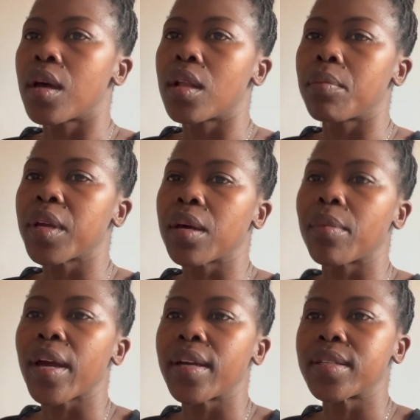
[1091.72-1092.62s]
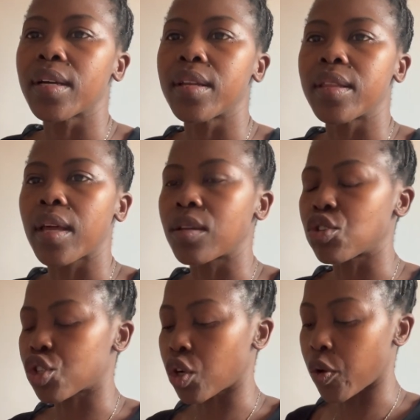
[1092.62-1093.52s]
Let me get my hair done and then
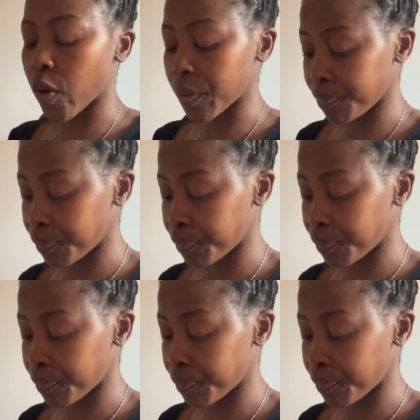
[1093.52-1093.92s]
just go to one.